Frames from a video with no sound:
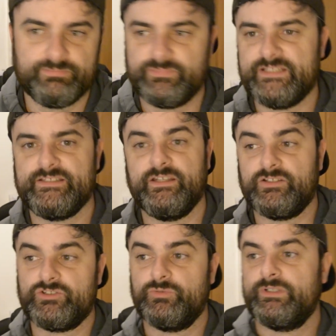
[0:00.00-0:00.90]
DC United
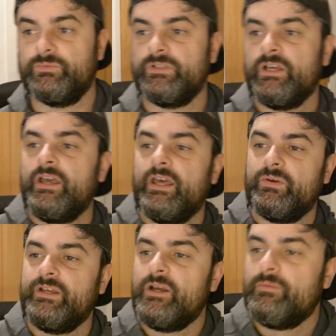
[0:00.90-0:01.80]
should win that one.
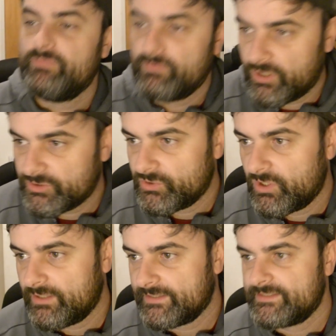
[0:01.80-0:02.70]
Anyway,
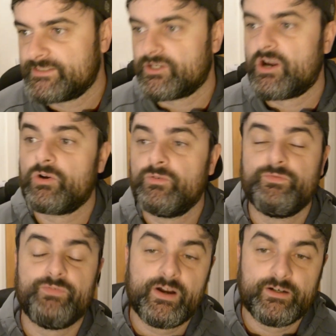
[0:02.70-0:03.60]
Montreal against Chicago
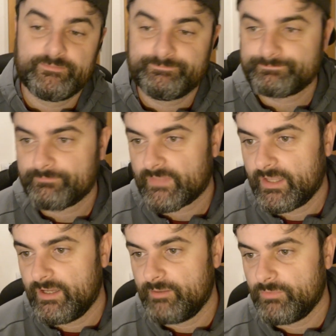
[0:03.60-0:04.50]
Fire.
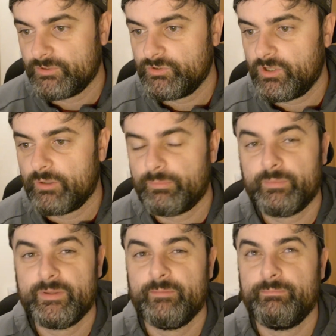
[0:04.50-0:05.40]
Montreal are
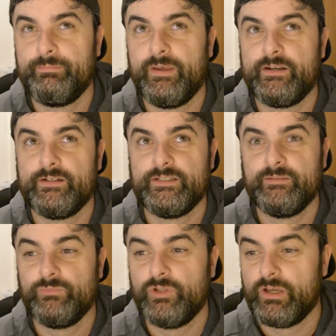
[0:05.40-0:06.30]
probably a better
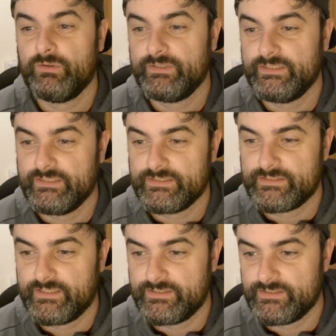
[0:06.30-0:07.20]
team now in this
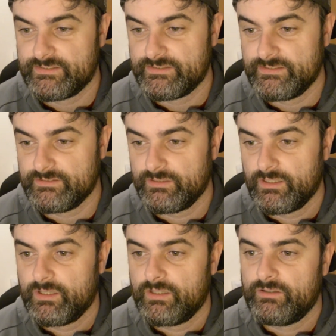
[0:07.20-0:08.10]
stage of the season.
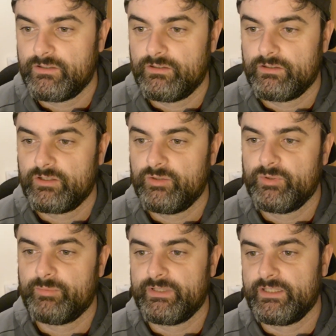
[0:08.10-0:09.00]
They're coming
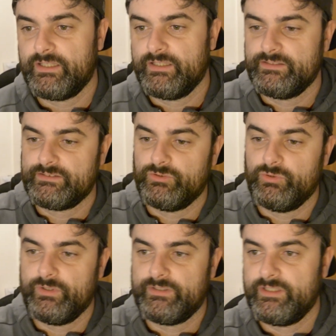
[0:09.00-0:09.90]
up against
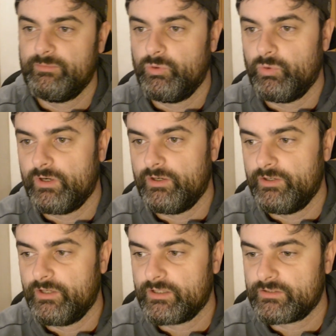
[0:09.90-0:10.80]
a team who are
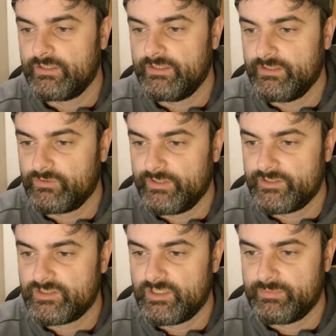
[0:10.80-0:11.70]
not in a
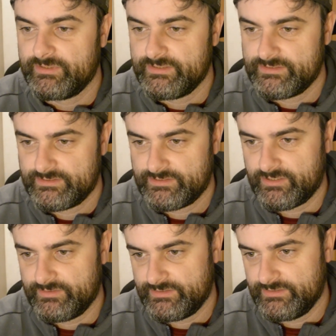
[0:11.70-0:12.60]
great shape at the
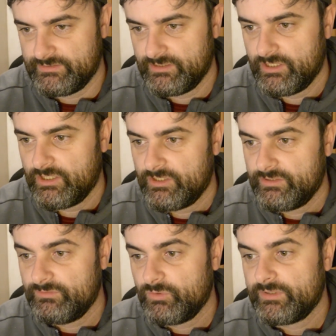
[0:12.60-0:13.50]
start of the season.
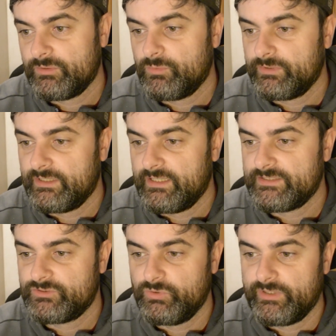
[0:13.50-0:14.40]
Even though that they won the
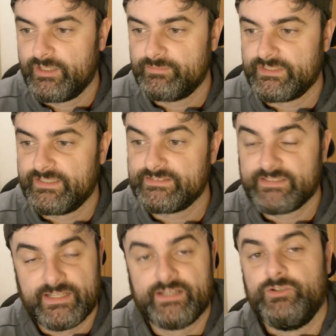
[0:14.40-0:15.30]
last 2 games against
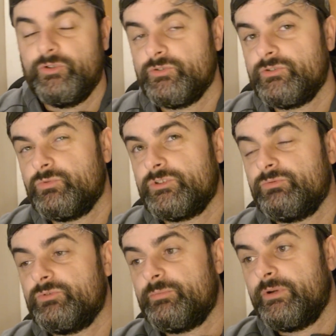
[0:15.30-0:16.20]
Atlanta and Houston, which
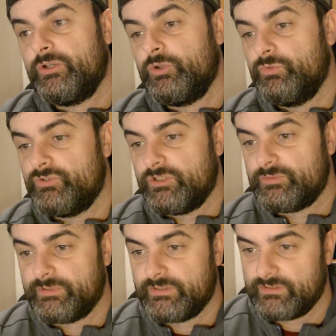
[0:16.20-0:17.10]
was pretty good results,
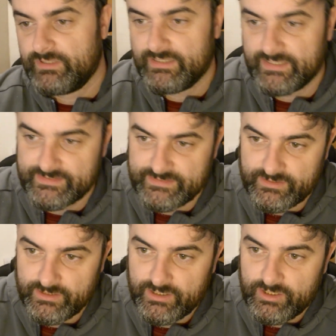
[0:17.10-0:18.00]
but like I
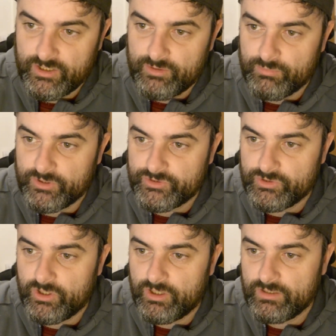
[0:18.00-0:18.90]
said,
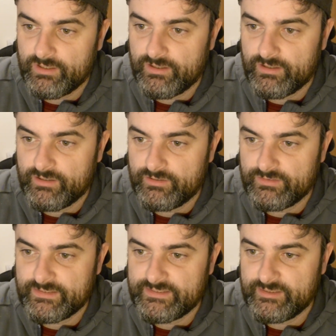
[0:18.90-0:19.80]
Montreal are
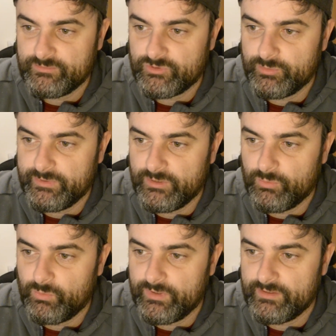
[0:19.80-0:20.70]
a team to
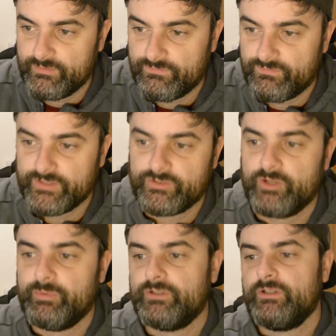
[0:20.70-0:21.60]
be freaked out
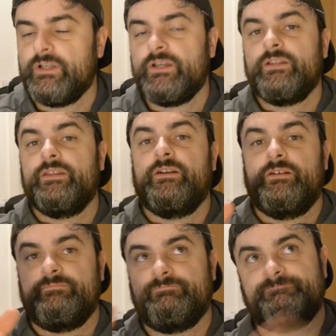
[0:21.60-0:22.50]
about.
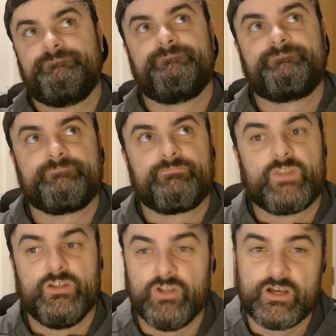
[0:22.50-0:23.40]
They're
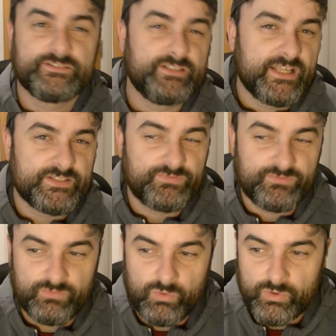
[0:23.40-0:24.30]
lost the last
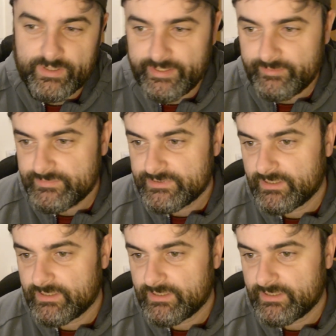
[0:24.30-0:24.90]
4 games,